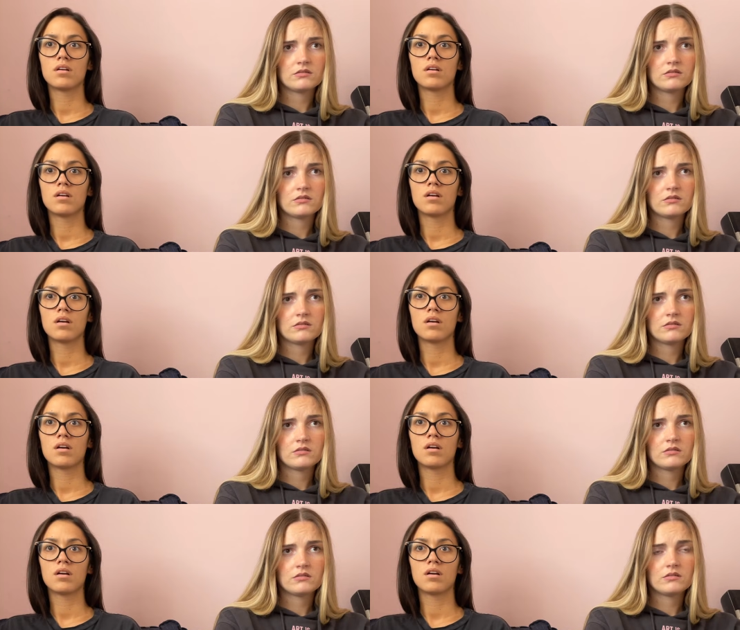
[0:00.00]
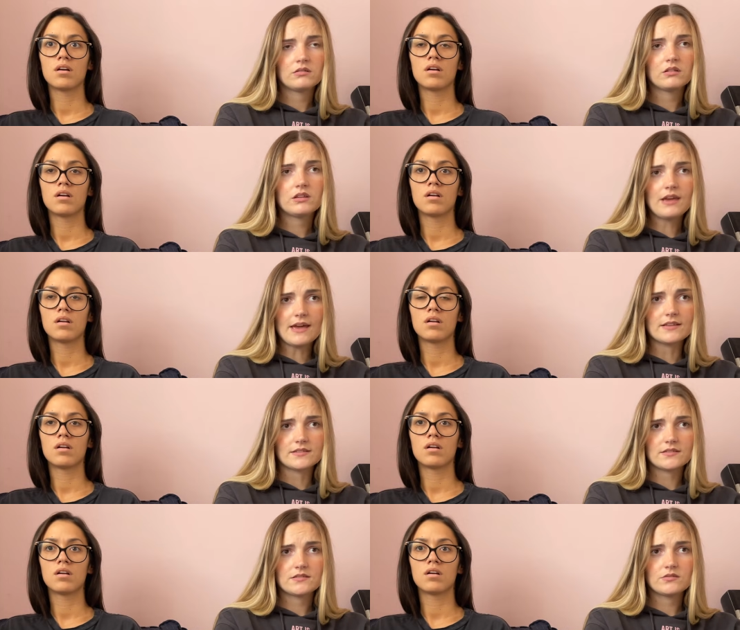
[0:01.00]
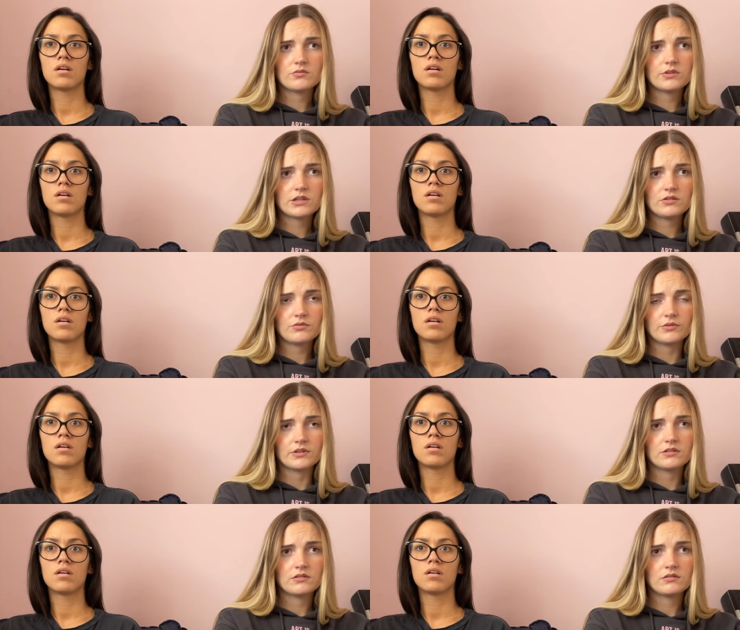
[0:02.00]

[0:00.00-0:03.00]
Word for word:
Speaker 1: All of it. Yes, we can do it